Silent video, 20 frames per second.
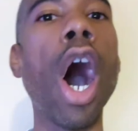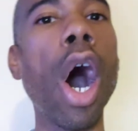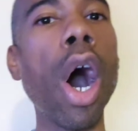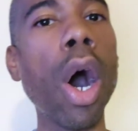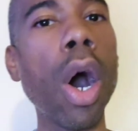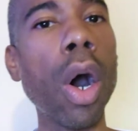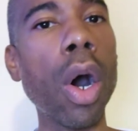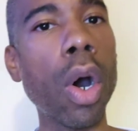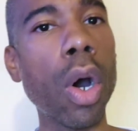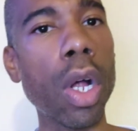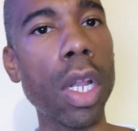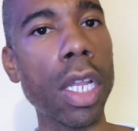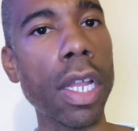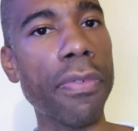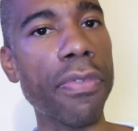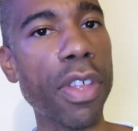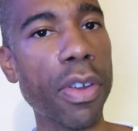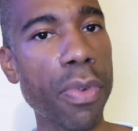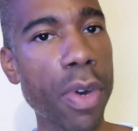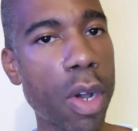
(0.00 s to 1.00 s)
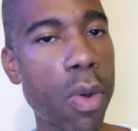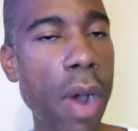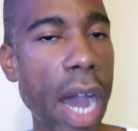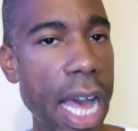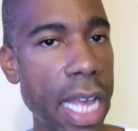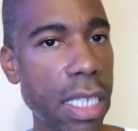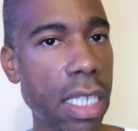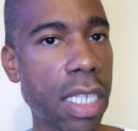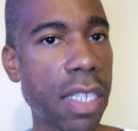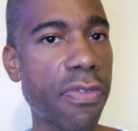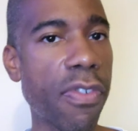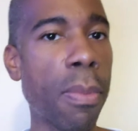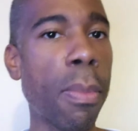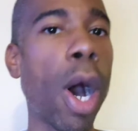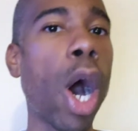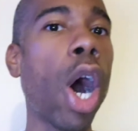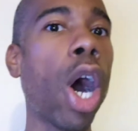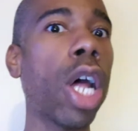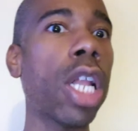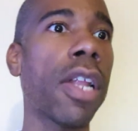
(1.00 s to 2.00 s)
all of the requests
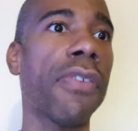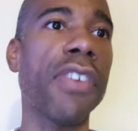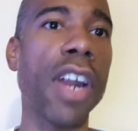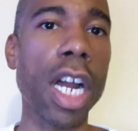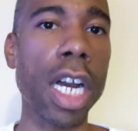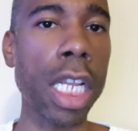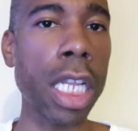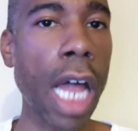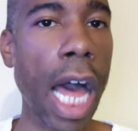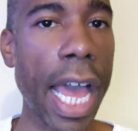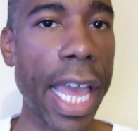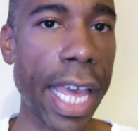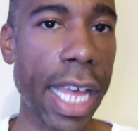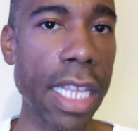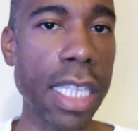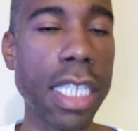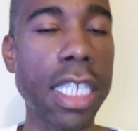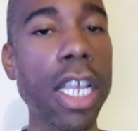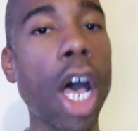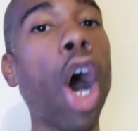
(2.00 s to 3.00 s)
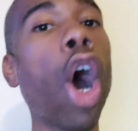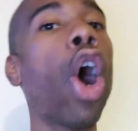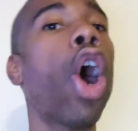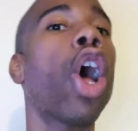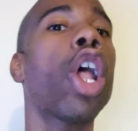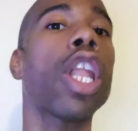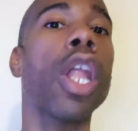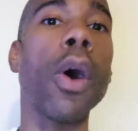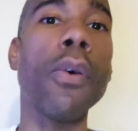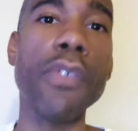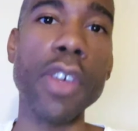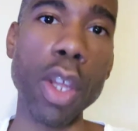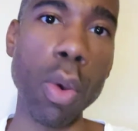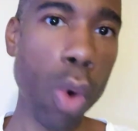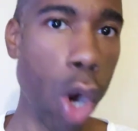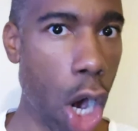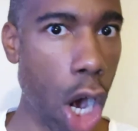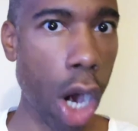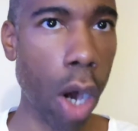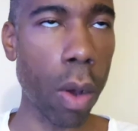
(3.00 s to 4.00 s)
from all of our clients all
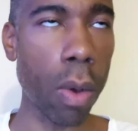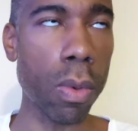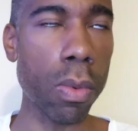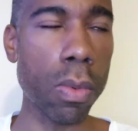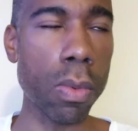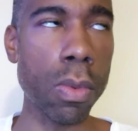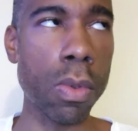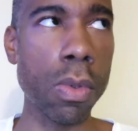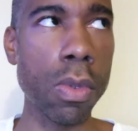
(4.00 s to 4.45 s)
over the world